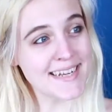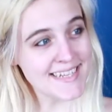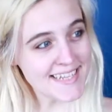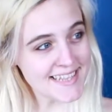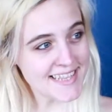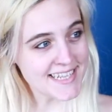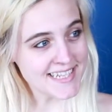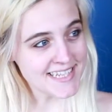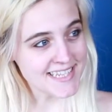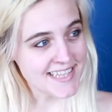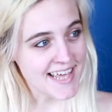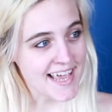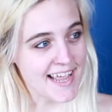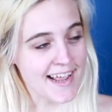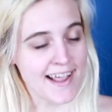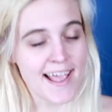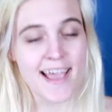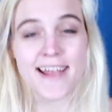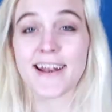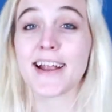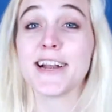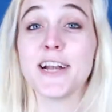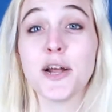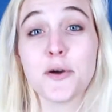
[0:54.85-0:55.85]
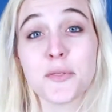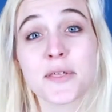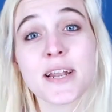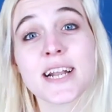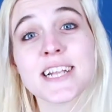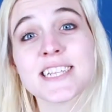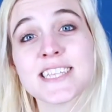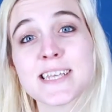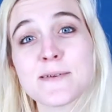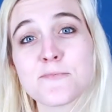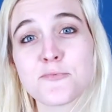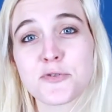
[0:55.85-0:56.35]
I did this thing, and I know that
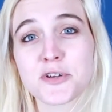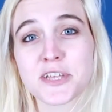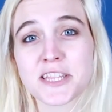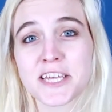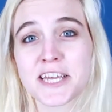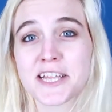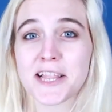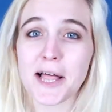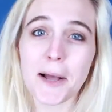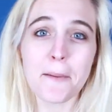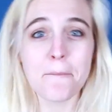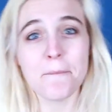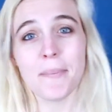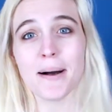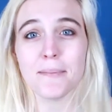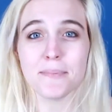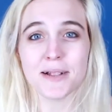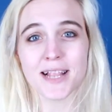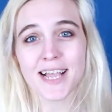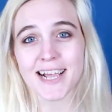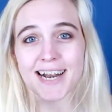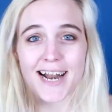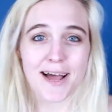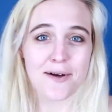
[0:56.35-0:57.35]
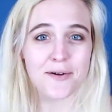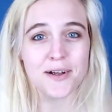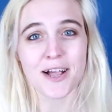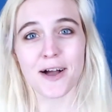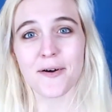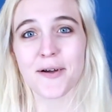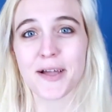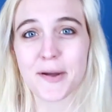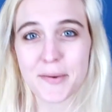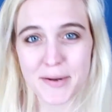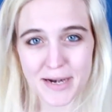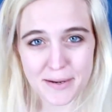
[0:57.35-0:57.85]
I seem really like bubbly and
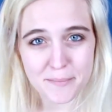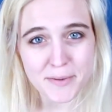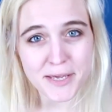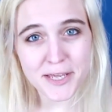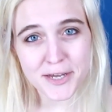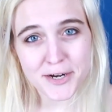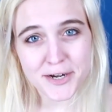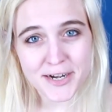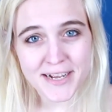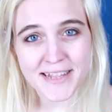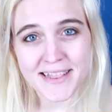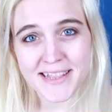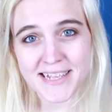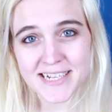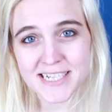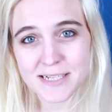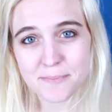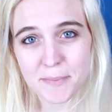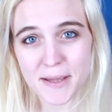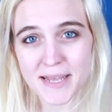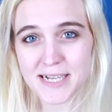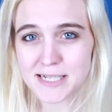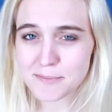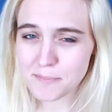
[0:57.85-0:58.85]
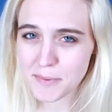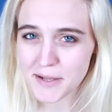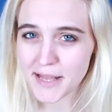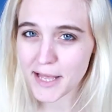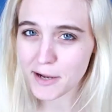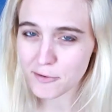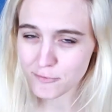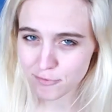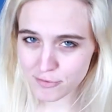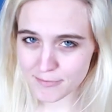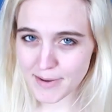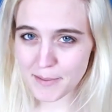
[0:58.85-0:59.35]
outgoing when I'm here in this space, but
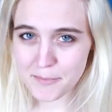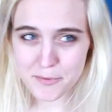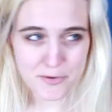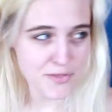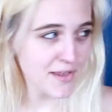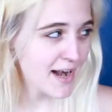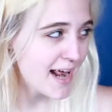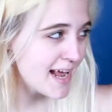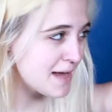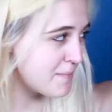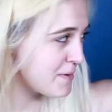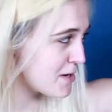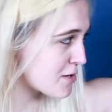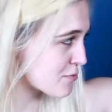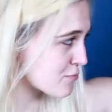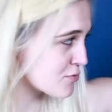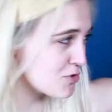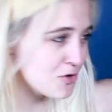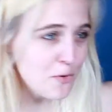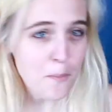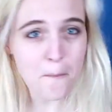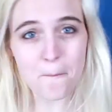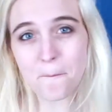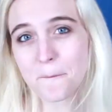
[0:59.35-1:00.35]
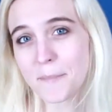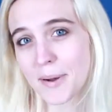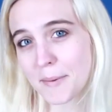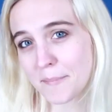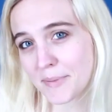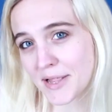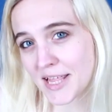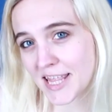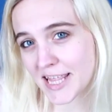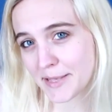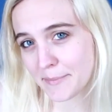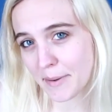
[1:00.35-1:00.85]
like remember that I am in a room
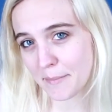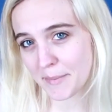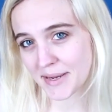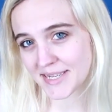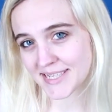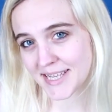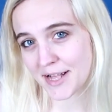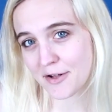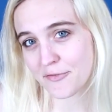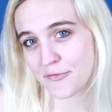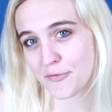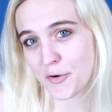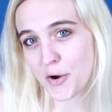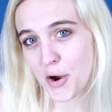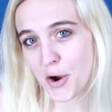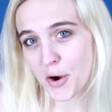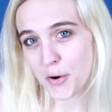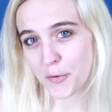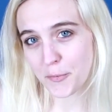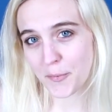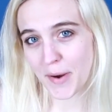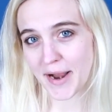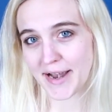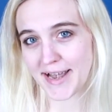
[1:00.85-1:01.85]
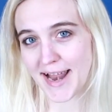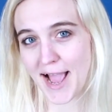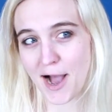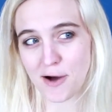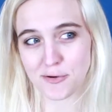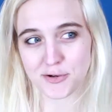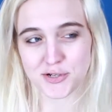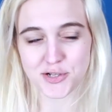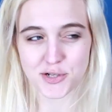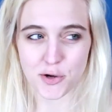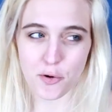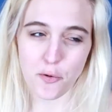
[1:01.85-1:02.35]
completely by myself right
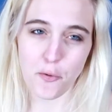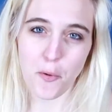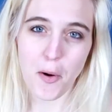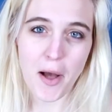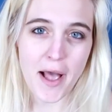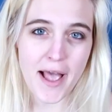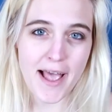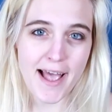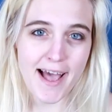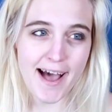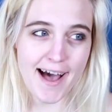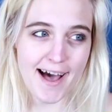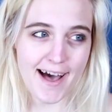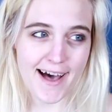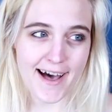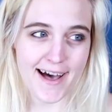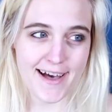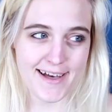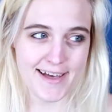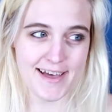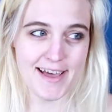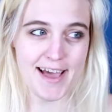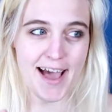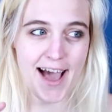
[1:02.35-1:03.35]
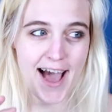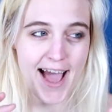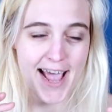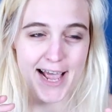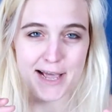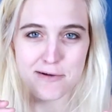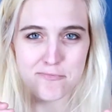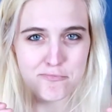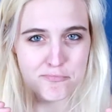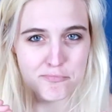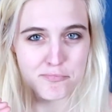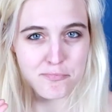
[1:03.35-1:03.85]
now, so uh, I
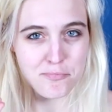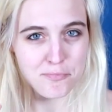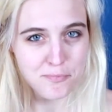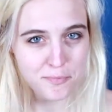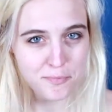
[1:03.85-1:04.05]
am